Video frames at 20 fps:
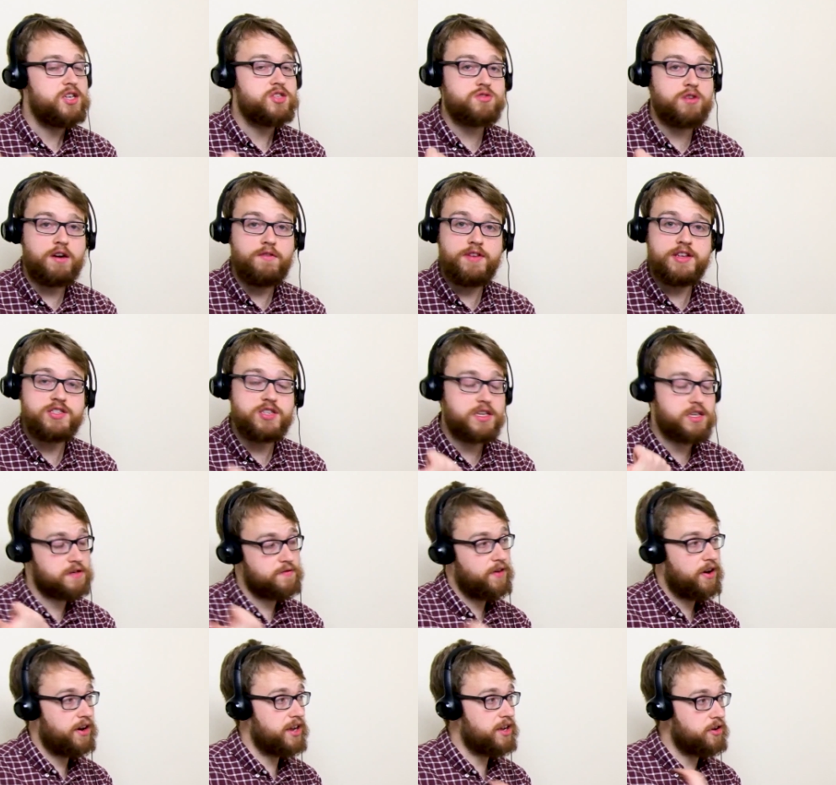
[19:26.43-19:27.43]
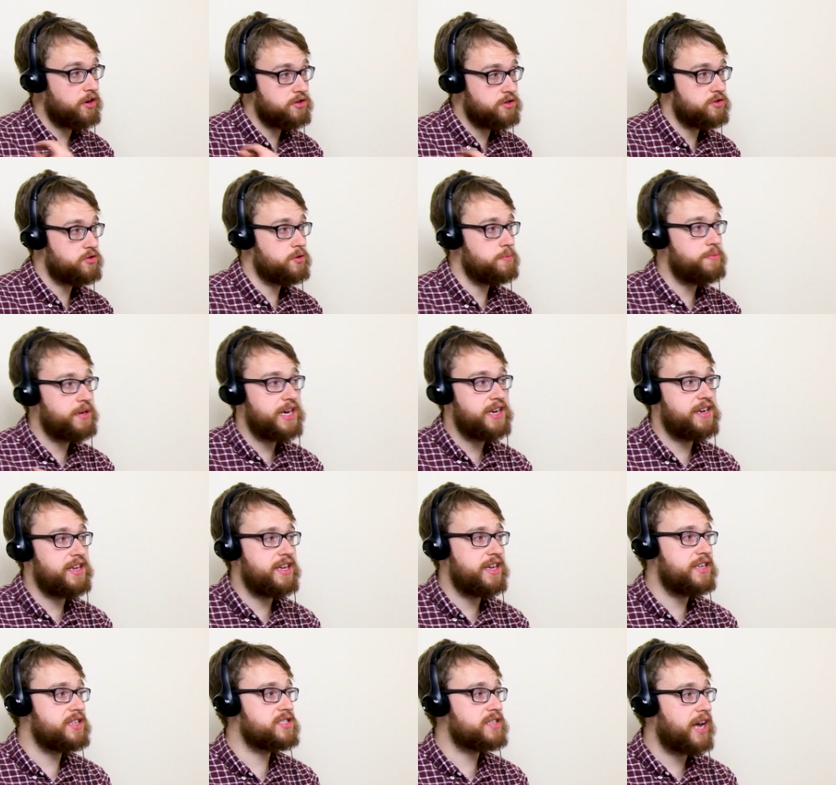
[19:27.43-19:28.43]
So obviously it's very good to do
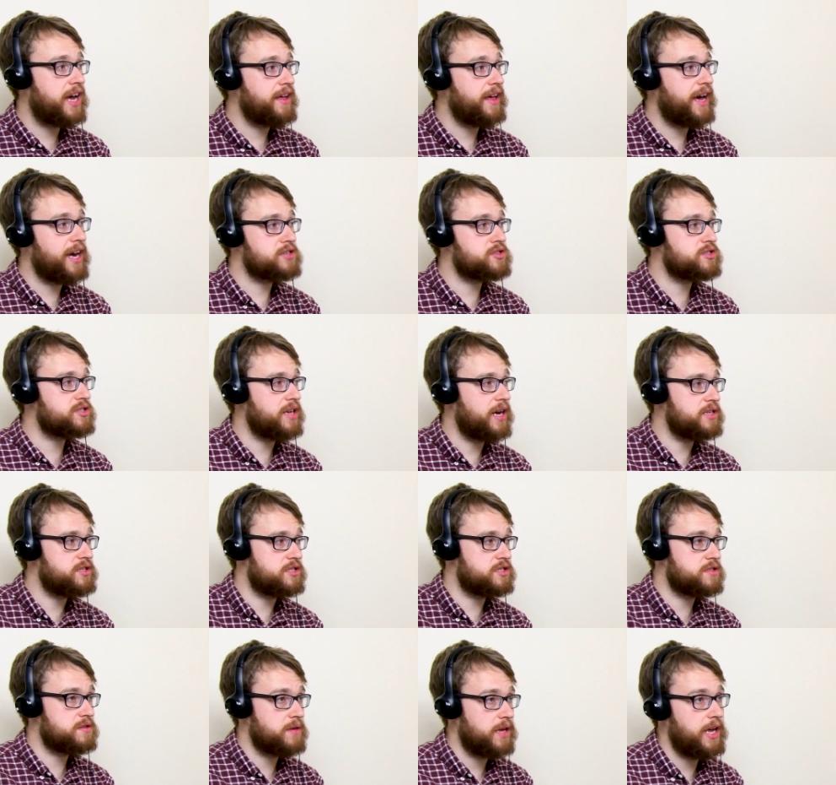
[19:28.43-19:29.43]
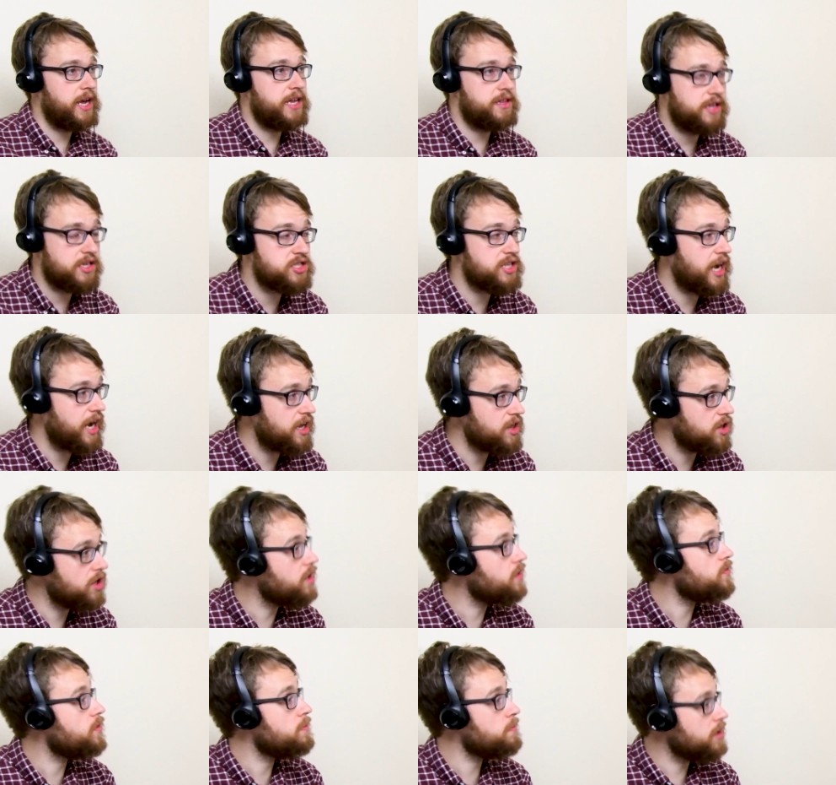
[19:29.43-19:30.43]
PTE style exercises in the style
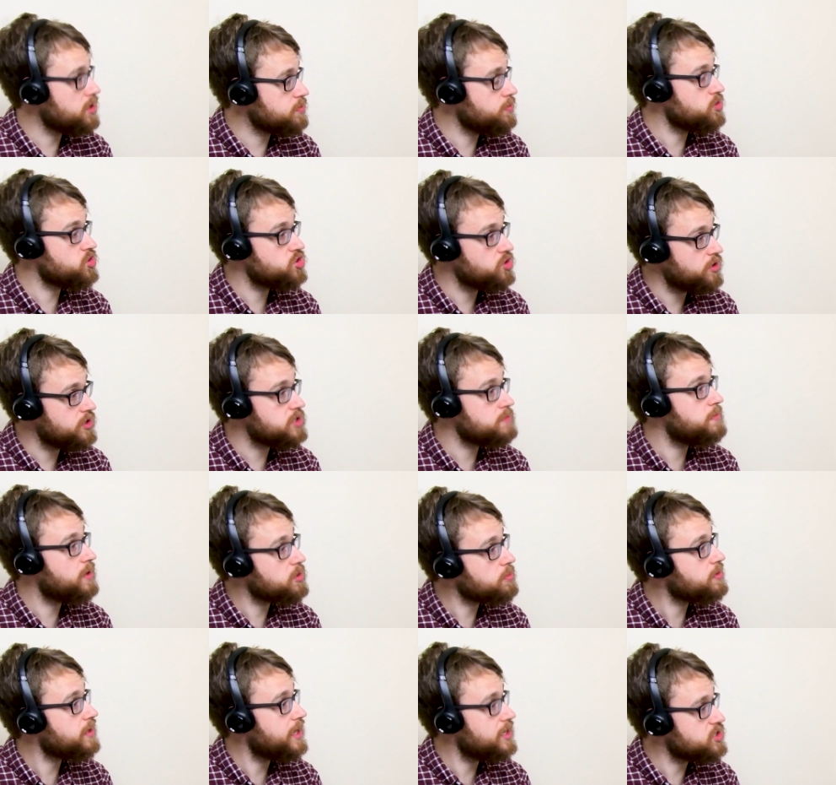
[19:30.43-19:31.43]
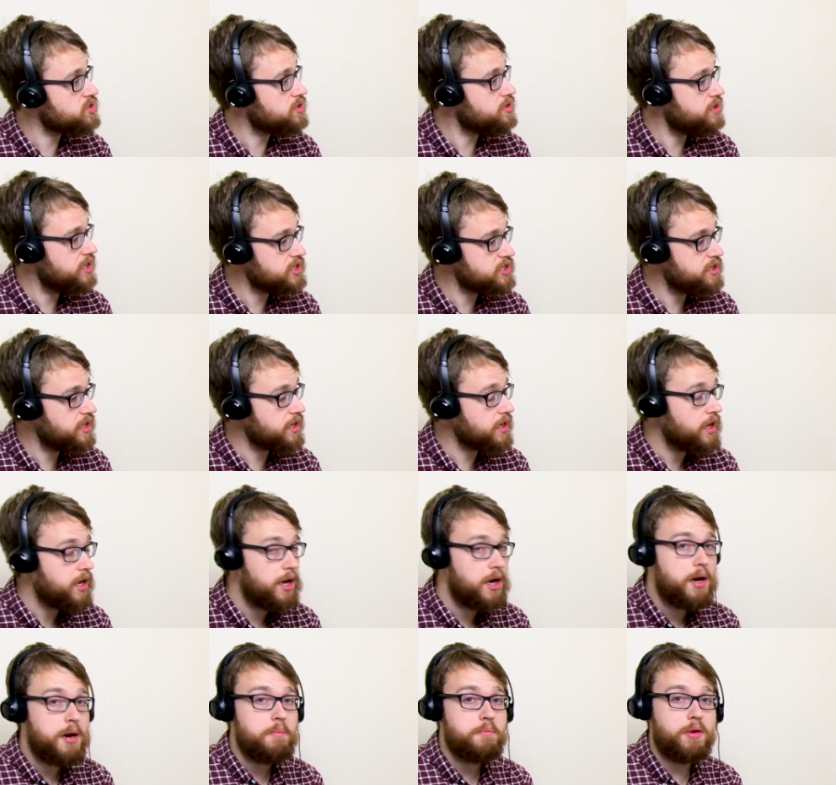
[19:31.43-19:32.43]
of multiple choice, multiple answer listening.
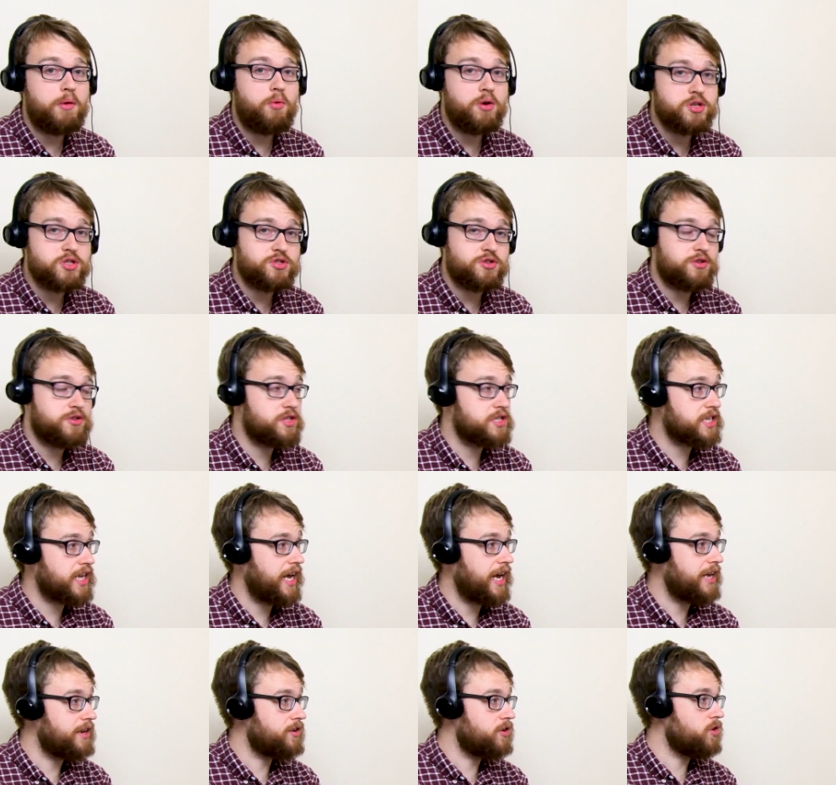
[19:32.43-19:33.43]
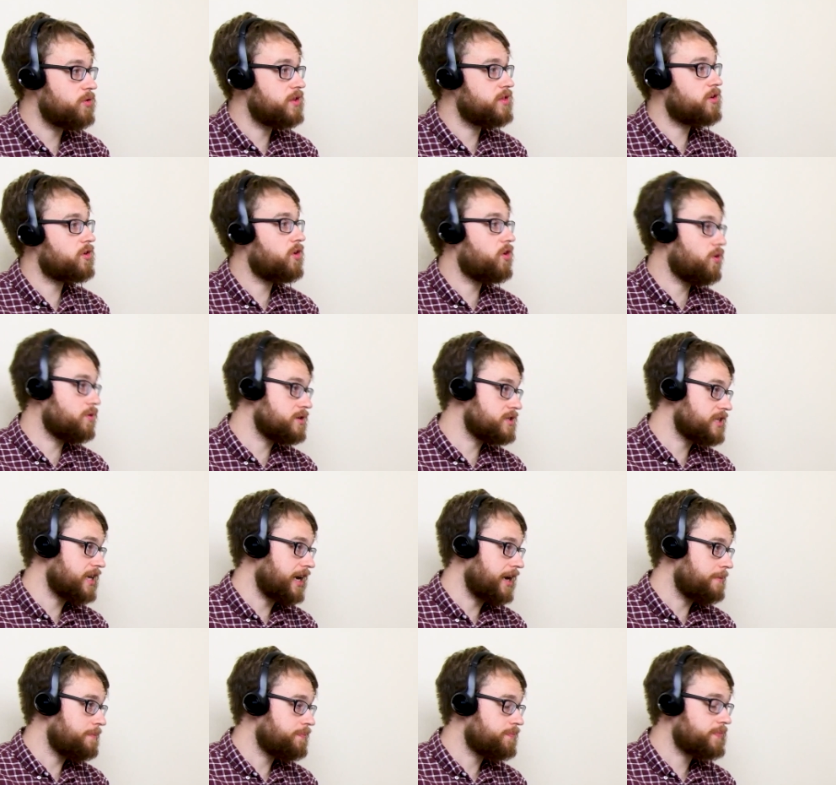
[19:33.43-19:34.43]
But what students can do in their own
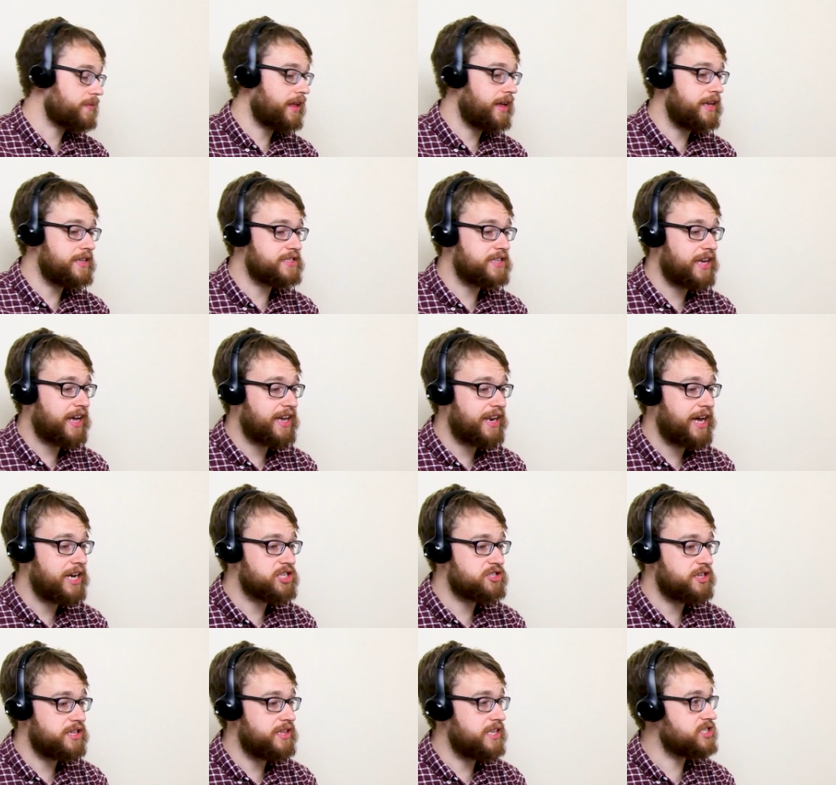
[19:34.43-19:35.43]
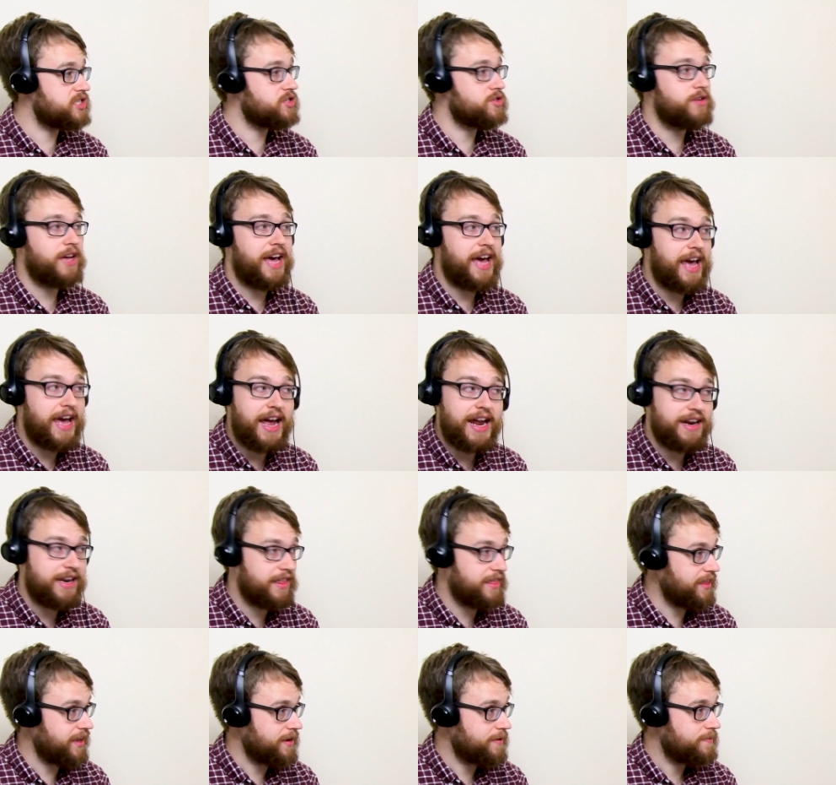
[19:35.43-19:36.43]
time is they can actually listen to
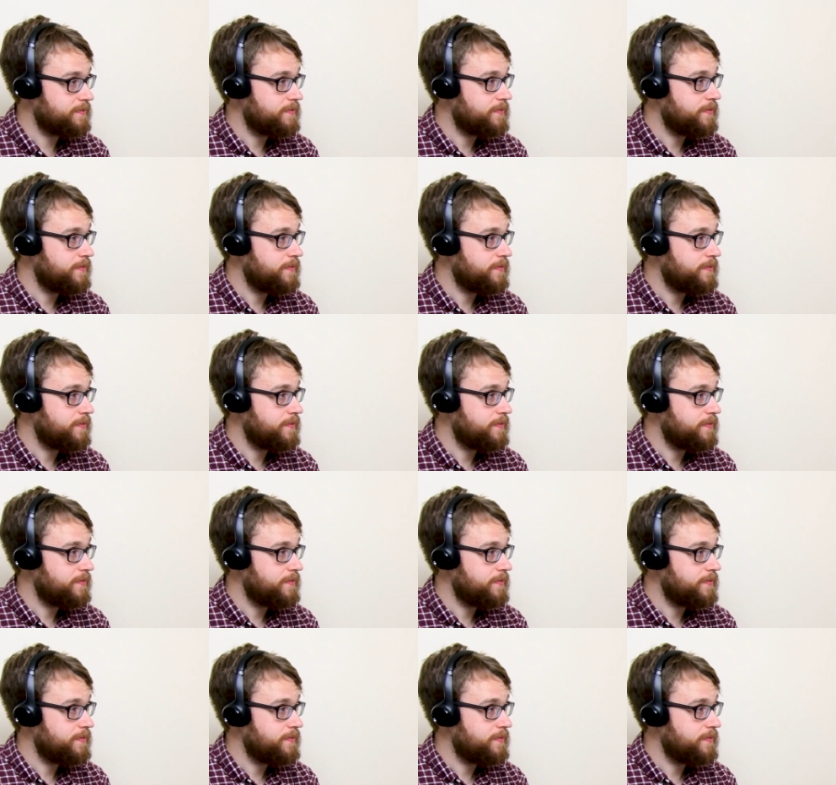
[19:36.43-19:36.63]
anything.